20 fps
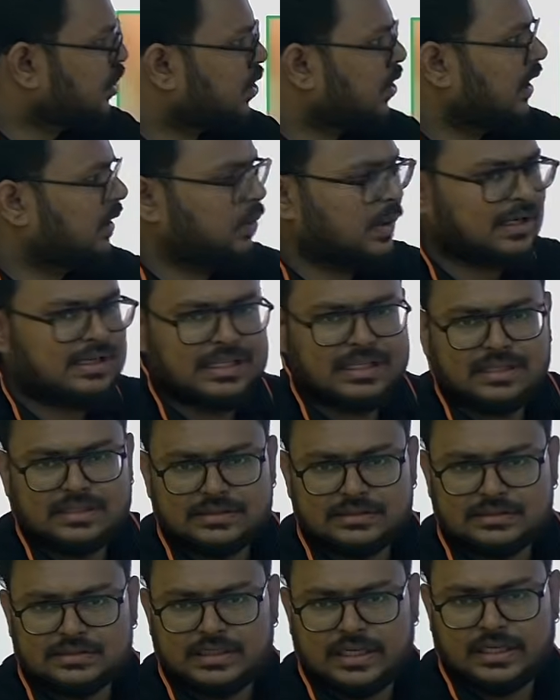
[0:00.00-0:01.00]
called what?
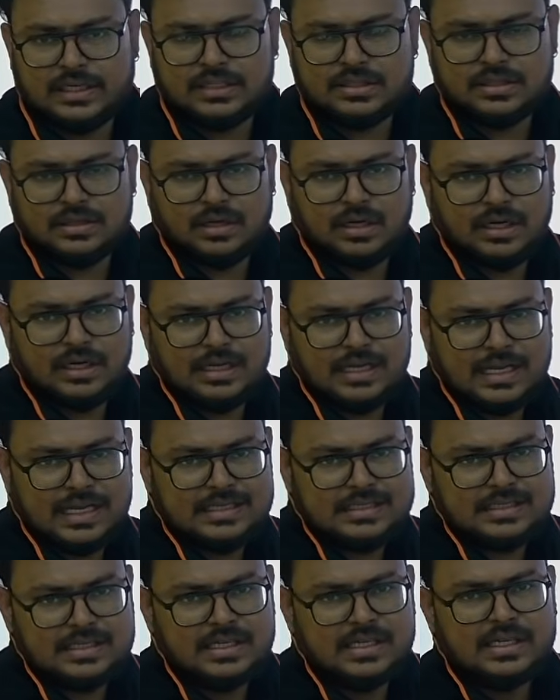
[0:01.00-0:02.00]
It is called
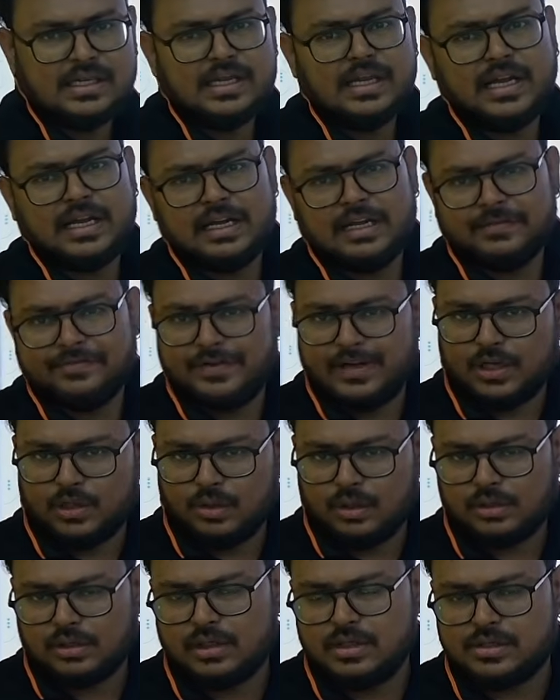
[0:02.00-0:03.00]
as indefinite
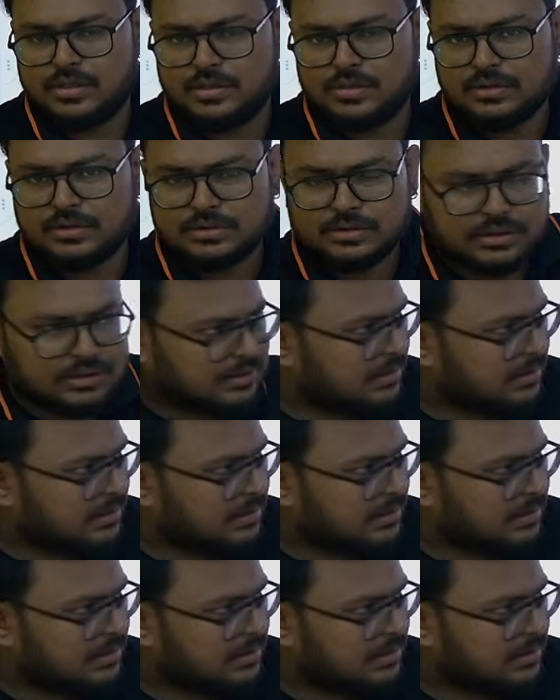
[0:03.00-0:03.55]
growth also.